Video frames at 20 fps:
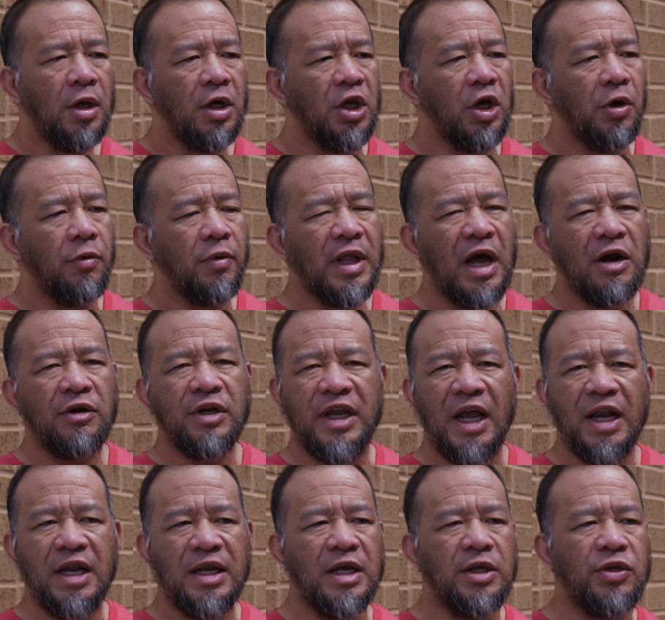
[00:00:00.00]
You know, without
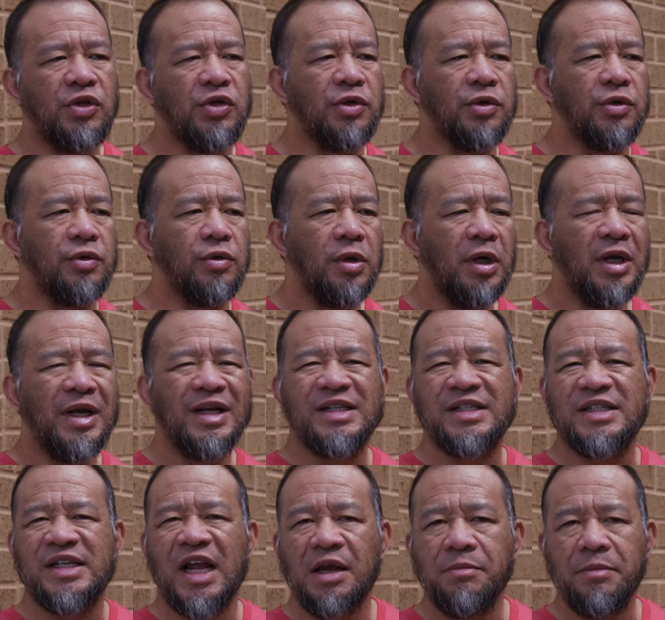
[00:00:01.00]
getting into
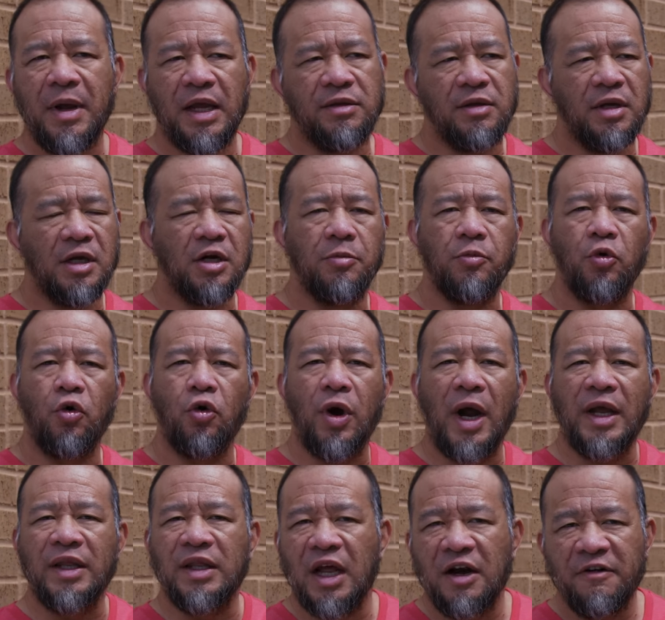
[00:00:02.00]
segmenting them or
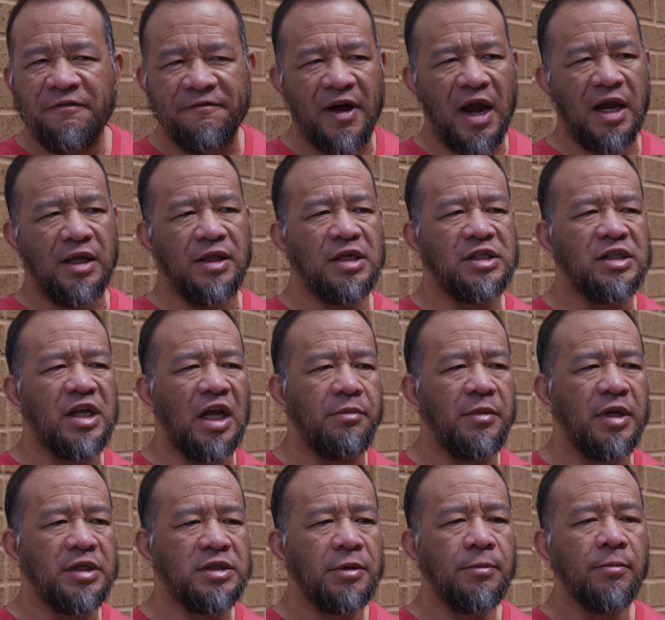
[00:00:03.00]
identifying the
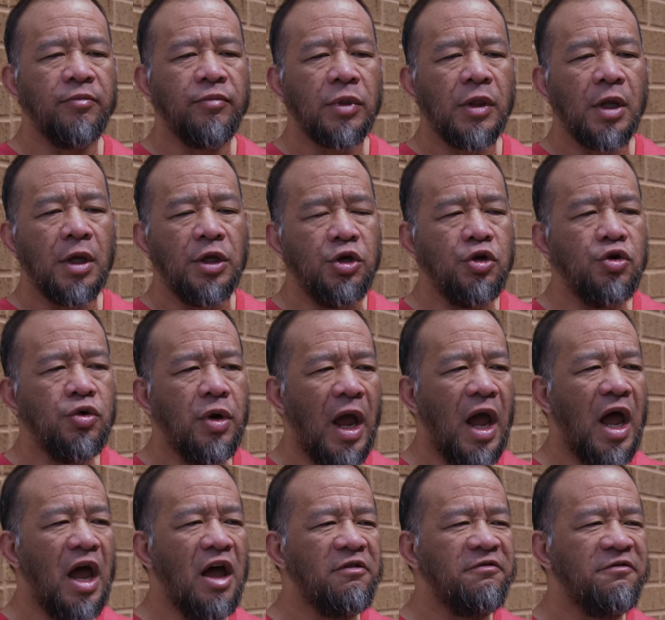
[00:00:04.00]
segments, you
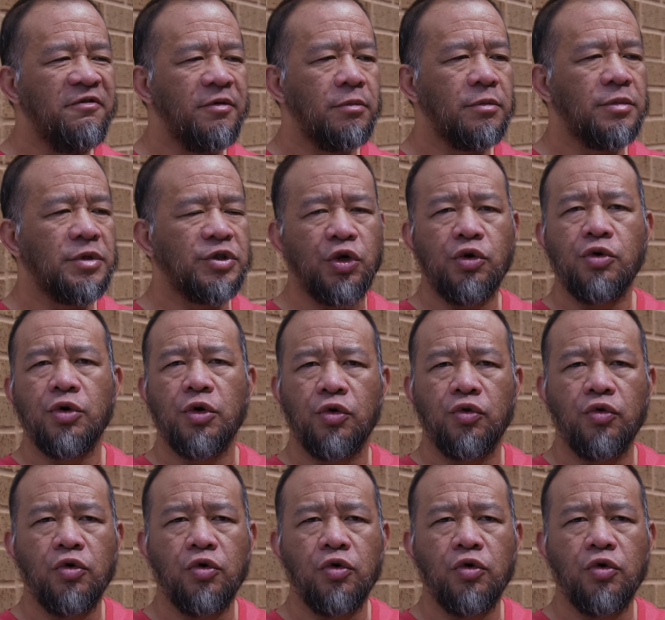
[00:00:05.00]
have certain